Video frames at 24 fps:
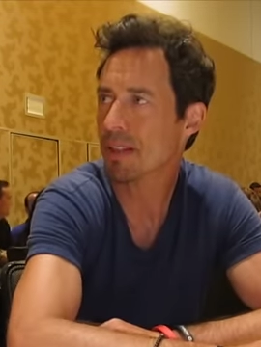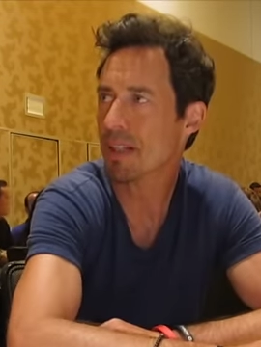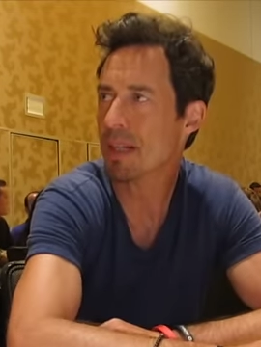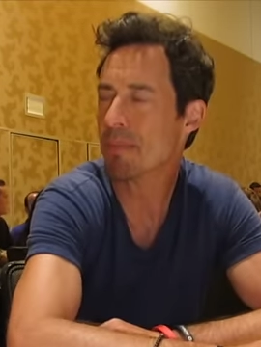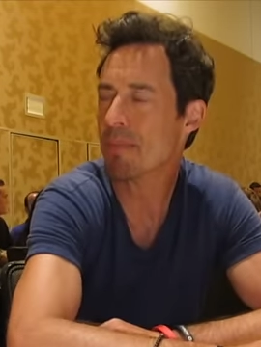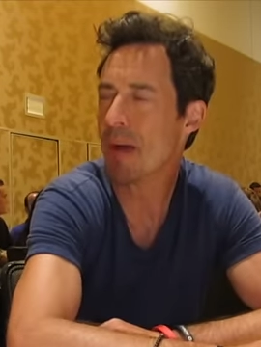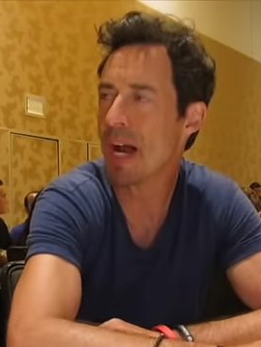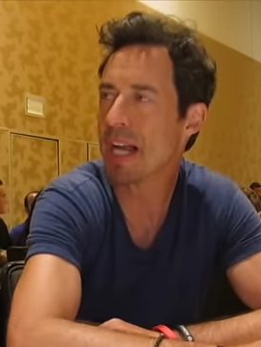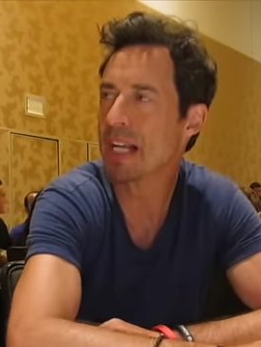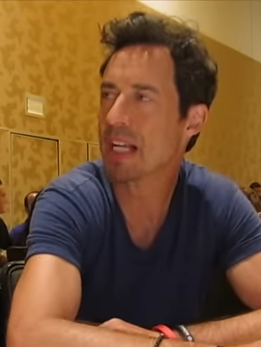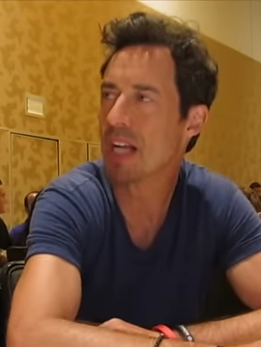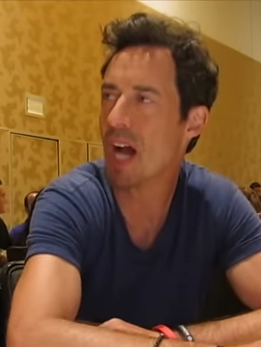
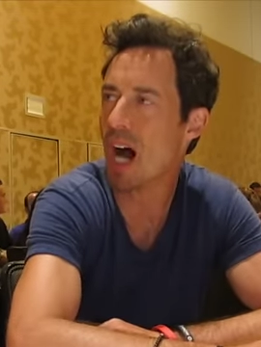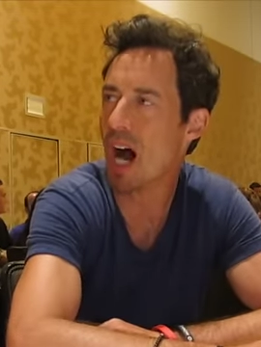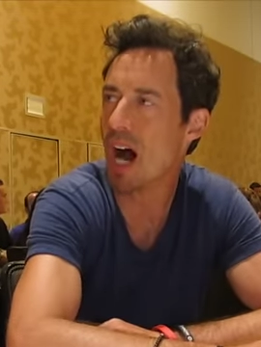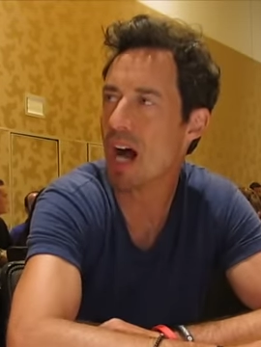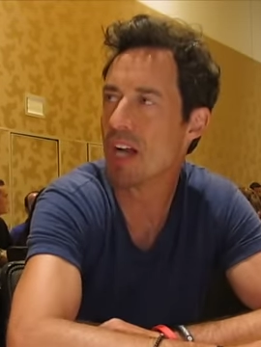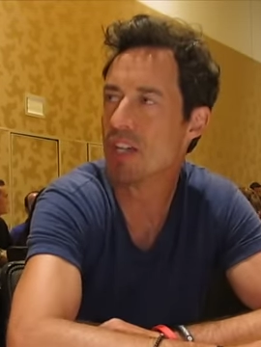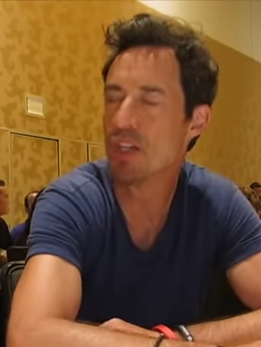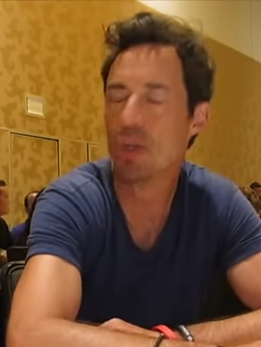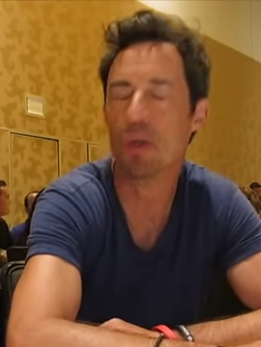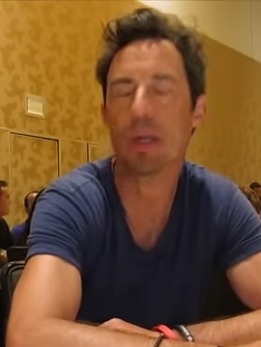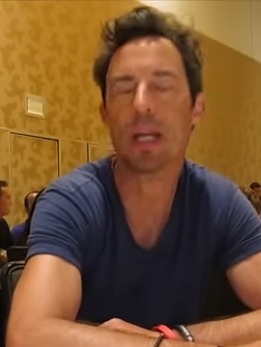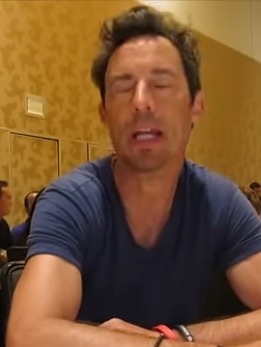Like, my
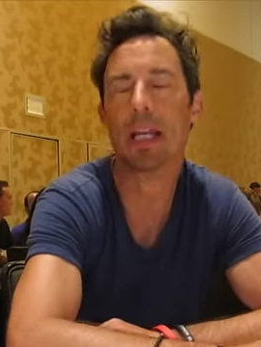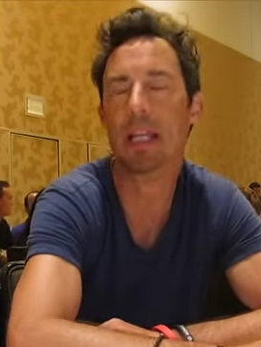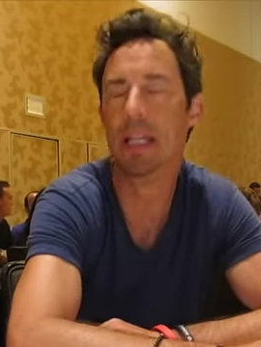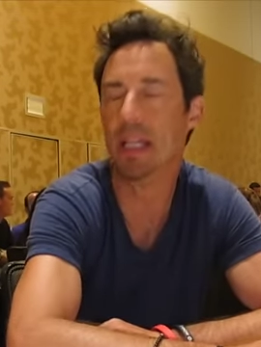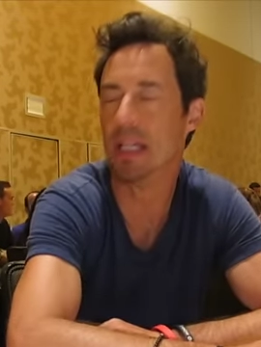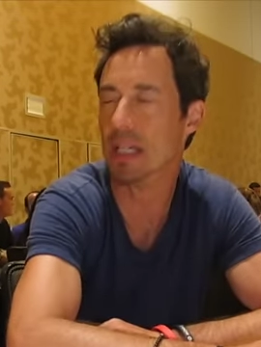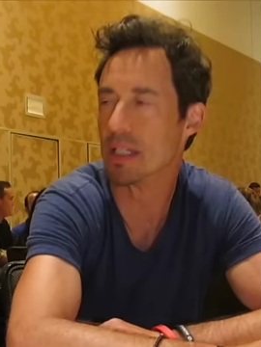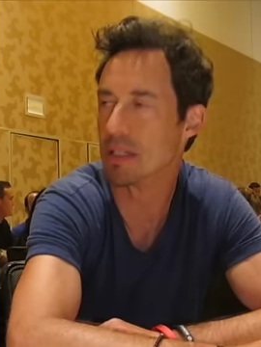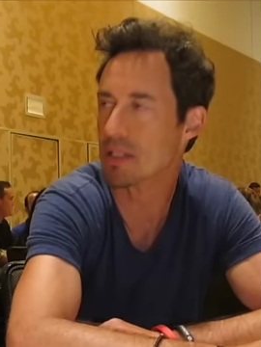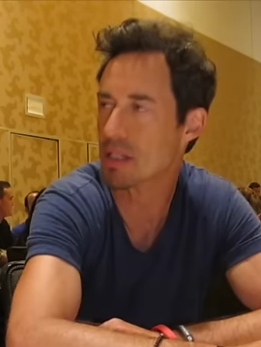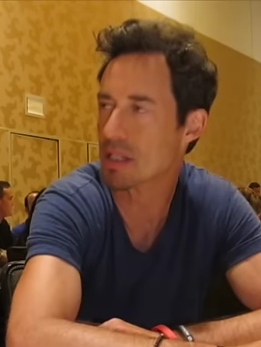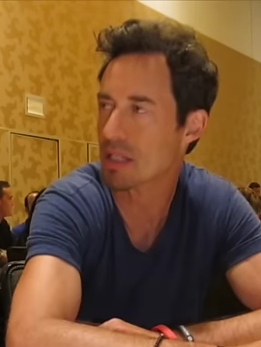God, you
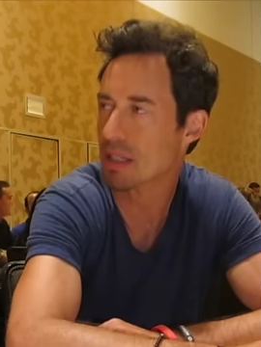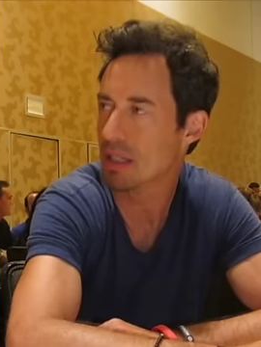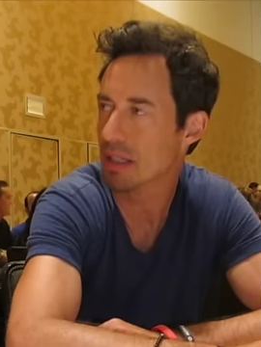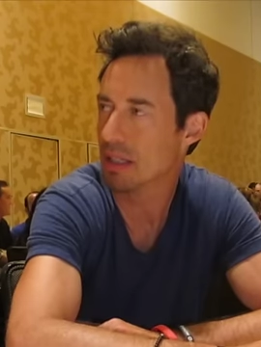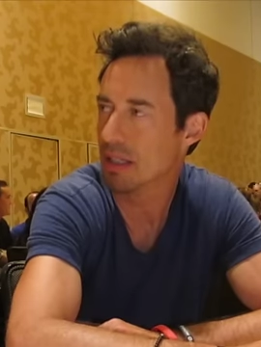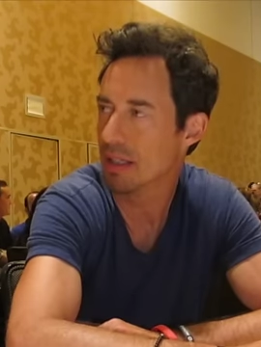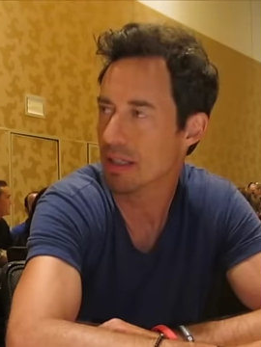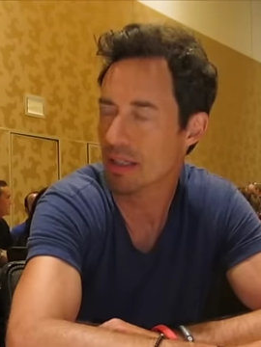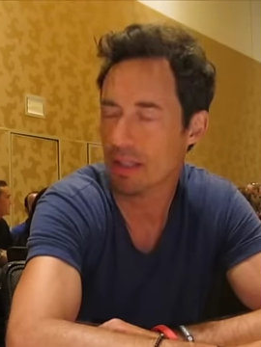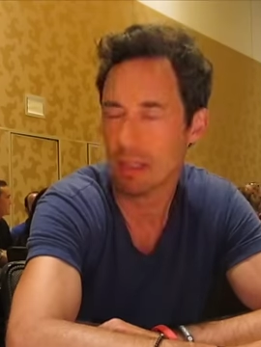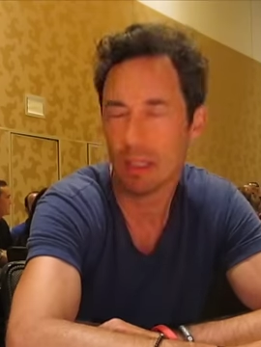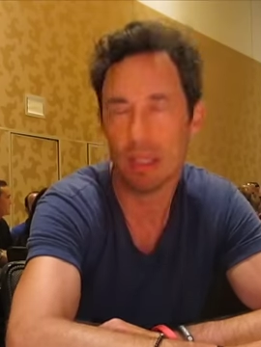idiots!
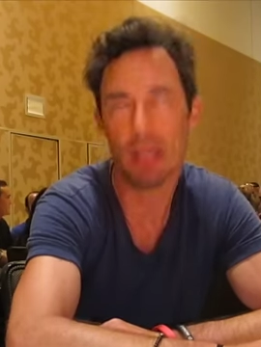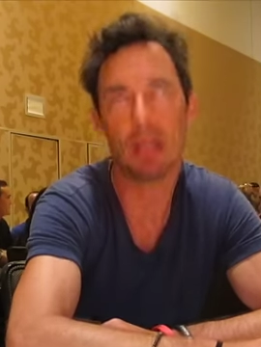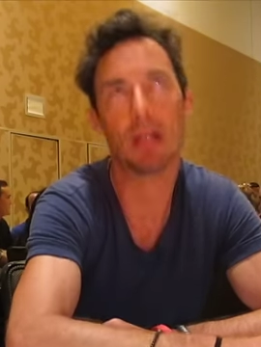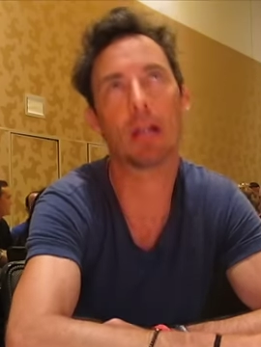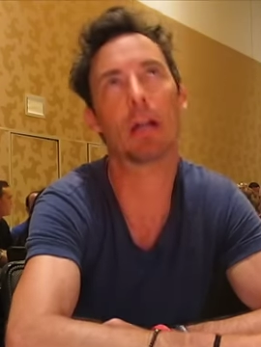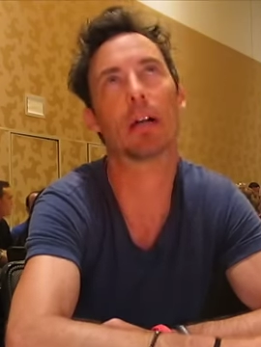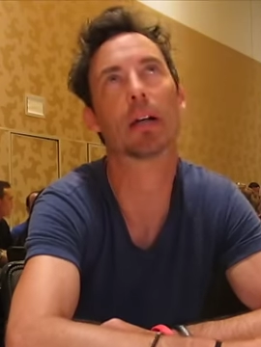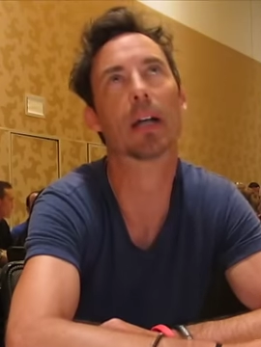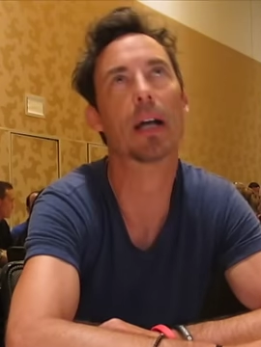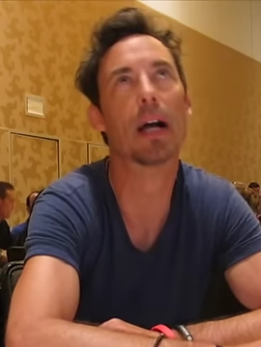Oh